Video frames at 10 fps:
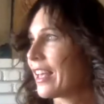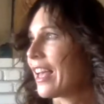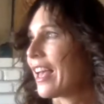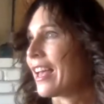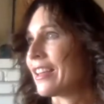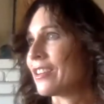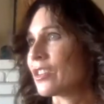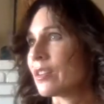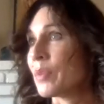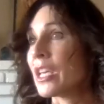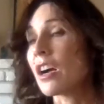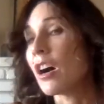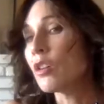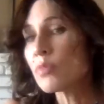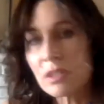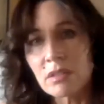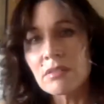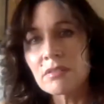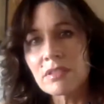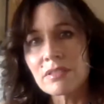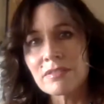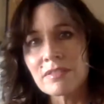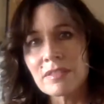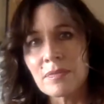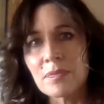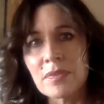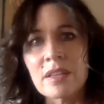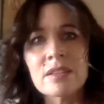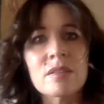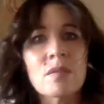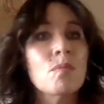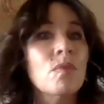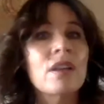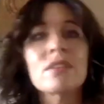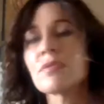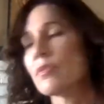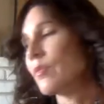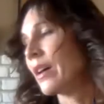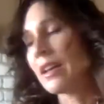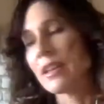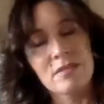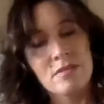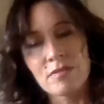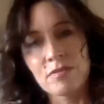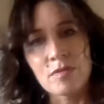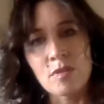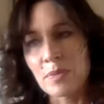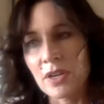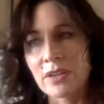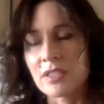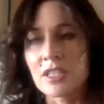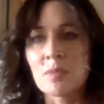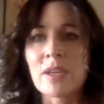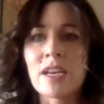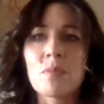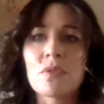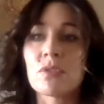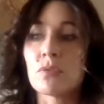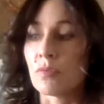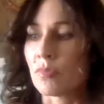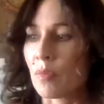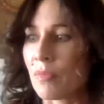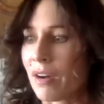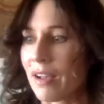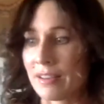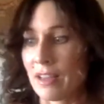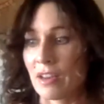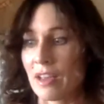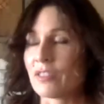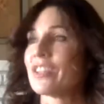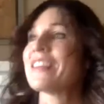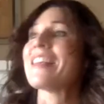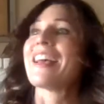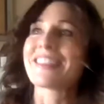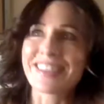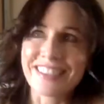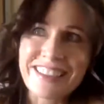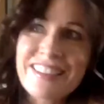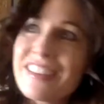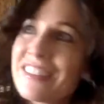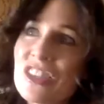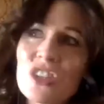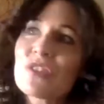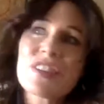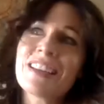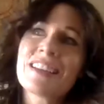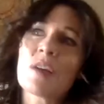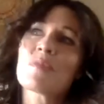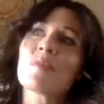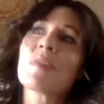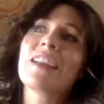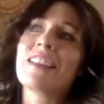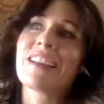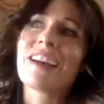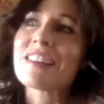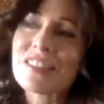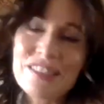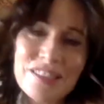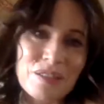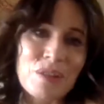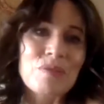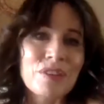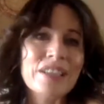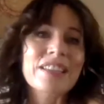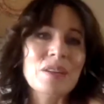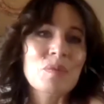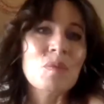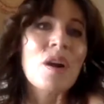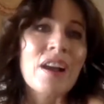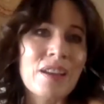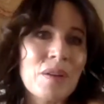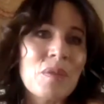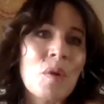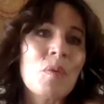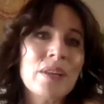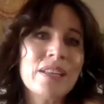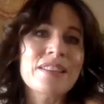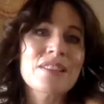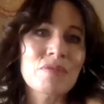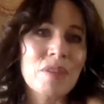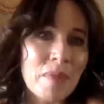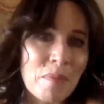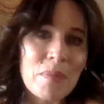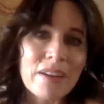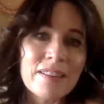and being homeschooled, it's a wonderful way for parents to be able to remind. Actually, the children end up reminding us of really why what we need to remember.